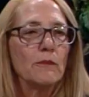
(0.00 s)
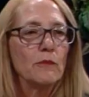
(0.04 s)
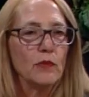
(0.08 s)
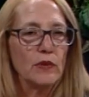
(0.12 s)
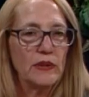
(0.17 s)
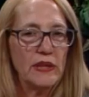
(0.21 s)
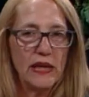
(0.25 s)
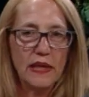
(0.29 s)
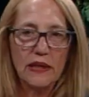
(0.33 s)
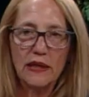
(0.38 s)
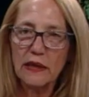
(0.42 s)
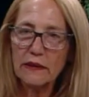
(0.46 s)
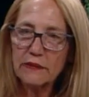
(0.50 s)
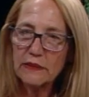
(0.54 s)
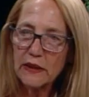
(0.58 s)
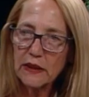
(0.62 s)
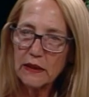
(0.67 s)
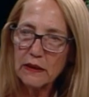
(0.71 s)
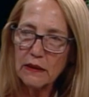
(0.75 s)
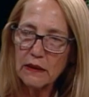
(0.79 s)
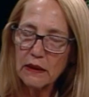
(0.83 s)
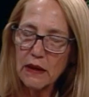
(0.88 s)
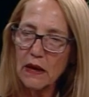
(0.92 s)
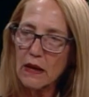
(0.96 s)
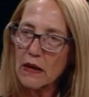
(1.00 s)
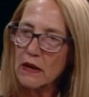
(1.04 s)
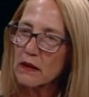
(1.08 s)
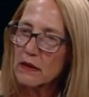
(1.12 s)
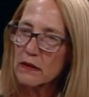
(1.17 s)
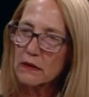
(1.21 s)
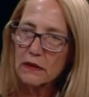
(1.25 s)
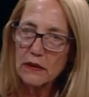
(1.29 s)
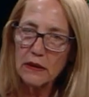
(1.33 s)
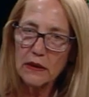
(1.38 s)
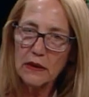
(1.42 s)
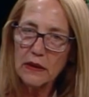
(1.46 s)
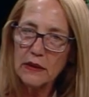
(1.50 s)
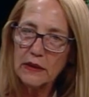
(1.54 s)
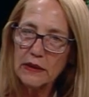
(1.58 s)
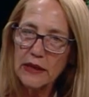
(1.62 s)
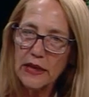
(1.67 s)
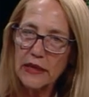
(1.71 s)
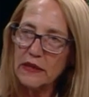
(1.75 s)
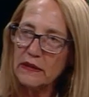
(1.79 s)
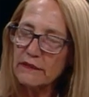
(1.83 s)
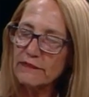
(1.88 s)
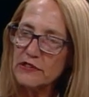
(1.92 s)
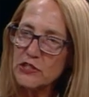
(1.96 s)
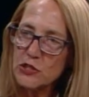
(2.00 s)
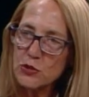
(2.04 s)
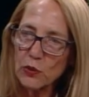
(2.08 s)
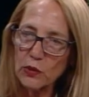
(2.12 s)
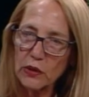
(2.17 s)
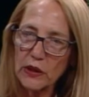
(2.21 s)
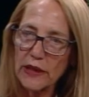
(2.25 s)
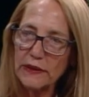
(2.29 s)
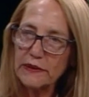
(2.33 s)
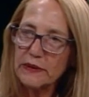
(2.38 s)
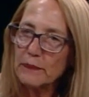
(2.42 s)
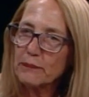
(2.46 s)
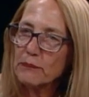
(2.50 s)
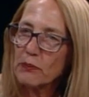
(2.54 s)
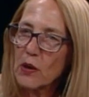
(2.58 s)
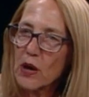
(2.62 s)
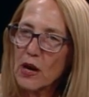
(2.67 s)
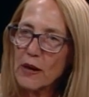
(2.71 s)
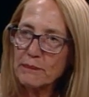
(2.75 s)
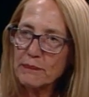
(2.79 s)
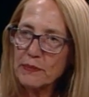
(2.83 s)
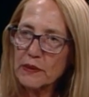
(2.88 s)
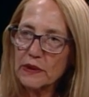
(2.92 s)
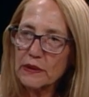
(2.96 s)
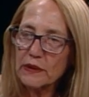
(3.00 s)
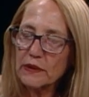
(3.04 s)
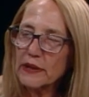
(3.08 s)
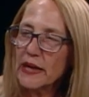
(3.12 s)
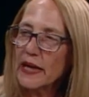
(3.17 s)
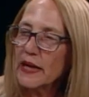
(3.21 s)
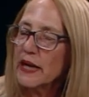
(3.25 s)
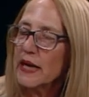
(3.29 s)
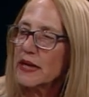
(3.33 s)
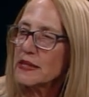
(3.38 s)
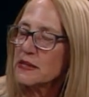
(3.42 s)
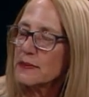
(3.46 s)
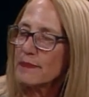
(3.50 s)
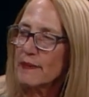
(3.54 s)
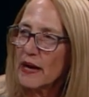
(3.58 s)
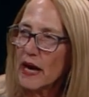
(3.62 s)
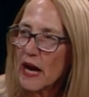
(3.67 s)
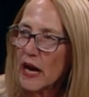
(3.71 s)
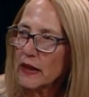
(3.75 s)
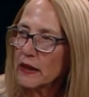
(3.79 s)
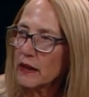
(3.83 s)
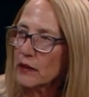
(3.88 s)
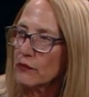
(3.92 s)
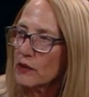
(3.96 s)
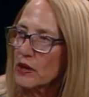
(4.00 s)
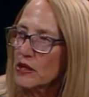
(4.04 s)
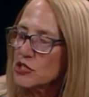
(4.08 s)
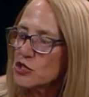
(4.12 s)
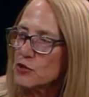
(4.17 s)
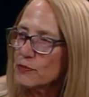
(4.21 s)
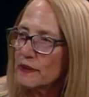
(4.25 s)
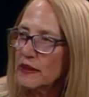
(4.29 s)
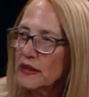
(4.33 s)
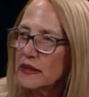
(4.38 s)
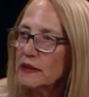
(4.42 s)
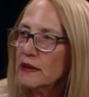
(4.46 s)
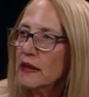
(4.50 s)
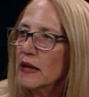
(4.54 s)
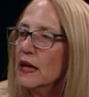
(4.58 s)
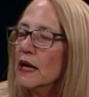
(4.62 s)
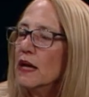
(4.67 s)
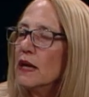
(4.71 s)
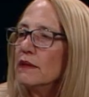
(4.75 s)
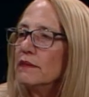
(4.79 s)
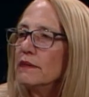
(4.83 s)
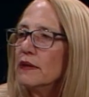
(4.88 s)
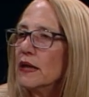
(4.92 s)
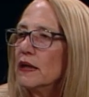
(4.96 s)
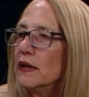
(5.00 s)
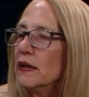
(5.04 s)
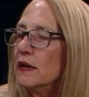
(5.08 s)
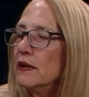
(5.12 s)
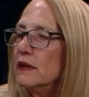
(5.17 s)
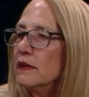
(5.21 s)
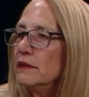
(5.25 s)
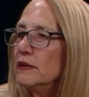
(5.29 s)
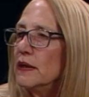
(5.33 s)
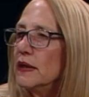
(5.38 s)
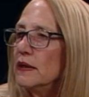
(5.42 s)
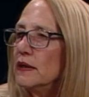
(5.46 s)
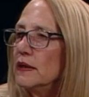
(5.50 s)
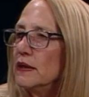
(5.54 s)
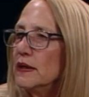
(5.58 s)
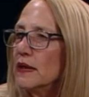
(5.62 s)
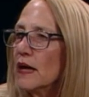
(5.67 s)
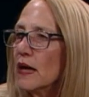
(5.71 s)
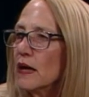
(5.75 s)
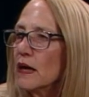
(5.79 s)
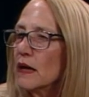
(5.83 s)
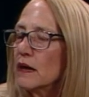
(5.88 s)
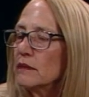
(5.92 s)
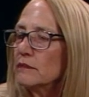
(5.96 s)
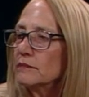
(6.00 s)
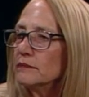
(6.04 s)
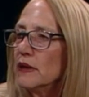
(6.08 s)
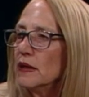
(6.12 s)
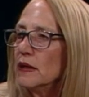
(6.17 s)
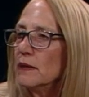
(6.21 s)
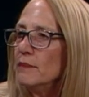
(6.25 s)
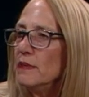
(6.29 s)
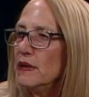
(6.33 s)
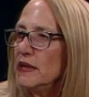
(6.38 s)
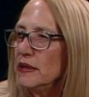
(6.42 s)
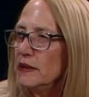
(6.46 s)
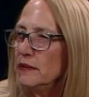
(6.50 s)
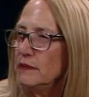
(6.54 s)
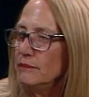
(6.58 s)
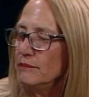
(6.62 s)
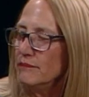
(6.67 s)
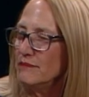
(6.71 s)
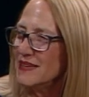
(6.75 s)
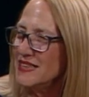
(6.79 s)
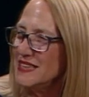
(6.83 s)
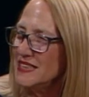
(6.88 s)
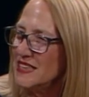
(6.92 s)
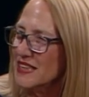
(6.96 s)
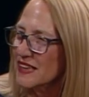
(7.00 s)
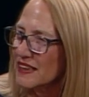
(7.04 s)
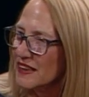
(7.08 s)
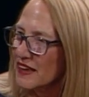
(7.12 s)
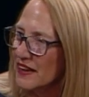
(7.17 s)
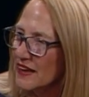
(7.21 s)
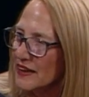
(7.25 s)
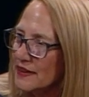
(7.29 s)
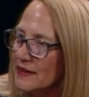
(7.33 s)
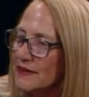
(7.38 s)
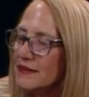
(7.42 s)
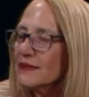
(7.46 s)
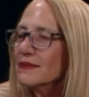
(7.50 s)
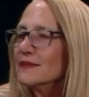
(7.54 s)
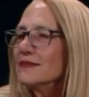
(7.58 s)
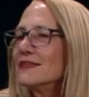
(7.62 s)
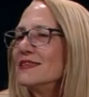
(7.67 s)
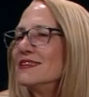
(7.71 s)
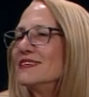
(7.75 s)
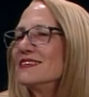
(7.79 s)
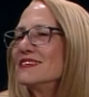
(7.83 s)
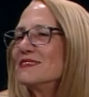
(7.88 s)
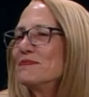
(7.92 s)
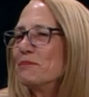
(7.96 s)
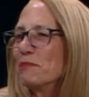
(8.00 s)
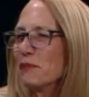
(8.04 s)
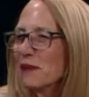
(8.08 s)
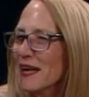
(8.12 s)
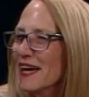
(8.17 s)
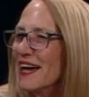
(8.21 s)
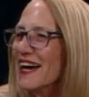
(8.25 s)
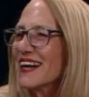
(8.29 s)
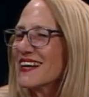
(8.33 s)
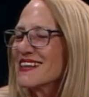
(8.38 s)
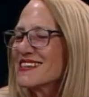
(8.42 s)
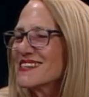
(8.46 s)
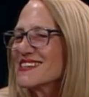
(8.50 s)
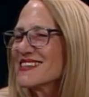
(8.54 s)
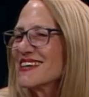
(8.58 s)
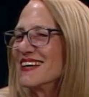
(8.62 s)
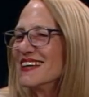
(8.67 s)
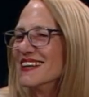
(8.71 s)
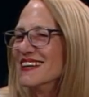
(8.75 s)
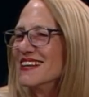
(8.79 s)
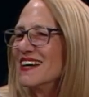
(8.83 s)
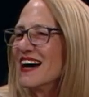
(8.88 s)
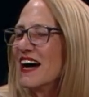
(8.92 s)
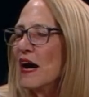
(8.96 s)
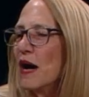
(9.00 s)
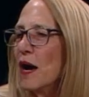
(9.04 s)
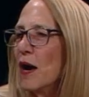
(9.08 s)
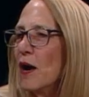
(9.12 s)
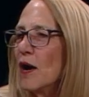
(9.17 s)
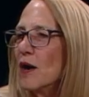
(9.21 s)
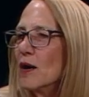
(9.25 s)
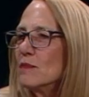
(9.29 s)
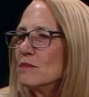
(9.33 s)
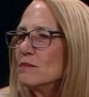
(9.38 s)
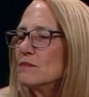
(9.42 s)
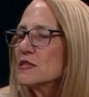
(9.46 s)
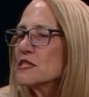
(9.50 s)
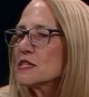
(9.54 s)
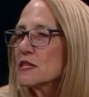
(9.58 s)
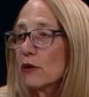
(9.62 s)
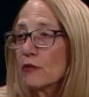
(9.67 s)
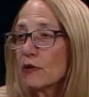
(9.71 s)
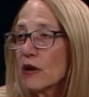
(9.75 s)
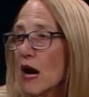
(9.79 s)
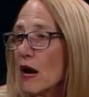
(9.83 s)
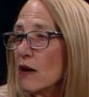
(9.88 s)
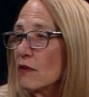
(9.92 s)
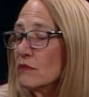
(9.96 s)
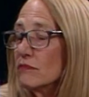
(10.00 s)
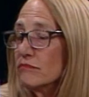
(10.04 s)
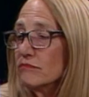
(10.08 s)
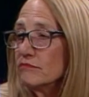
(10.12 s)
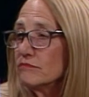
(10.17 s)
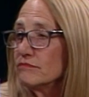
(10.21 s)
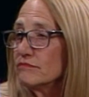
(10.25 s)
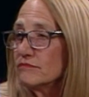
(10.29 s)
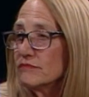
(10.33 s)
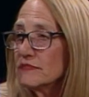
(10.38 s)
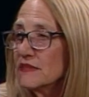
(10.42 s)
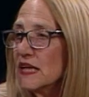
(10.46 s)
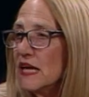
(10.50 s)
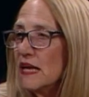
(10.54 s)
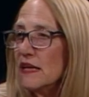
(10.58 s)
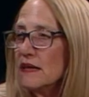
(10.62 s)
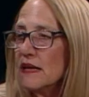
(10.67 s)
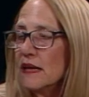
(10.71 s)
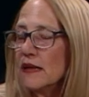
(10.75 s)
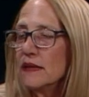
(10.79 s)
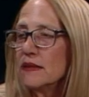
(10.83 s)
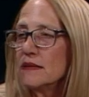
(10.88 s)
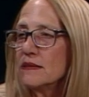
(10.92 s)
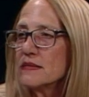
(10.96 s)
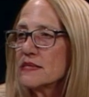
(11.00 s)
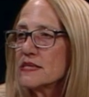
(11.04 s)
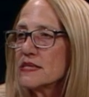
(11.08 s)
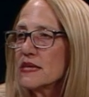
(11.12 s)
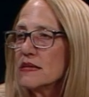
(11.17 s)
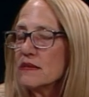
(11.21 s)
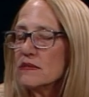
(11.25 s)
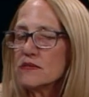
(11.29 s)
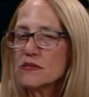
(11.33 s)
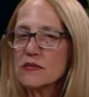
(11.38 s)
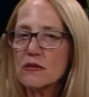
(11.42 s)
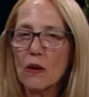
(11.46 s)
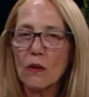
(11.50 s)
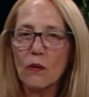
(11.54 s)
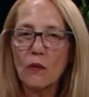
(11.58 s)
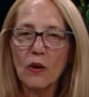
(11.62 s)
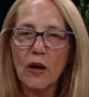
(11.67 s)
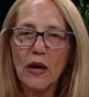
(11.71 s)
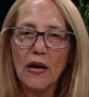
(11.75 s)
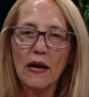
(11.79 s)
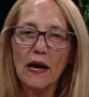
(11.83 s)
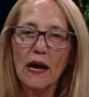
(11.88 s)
When they get the individual on the proper antibiotic regimen, the amygdala plaques slow down and cease. So,